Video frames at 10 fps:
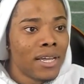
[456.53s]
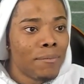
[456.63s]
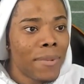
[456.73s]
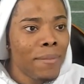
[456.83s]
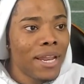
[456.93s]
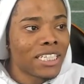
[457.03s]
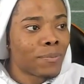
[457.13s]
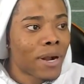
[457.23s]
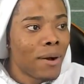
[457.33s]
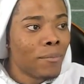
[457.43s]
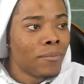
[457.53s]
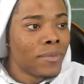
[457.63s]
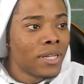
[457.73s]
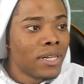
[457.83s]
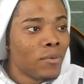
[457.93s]
Maybe that's the problem.
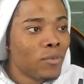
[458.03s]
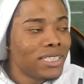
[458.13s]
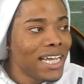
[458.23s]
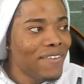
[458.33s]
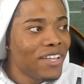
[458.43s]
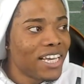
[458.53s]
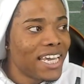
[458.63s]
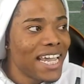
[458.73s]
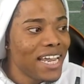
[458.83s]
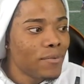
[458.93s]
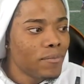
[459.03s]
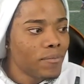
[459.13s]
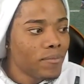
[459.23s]
Was it even Keenum?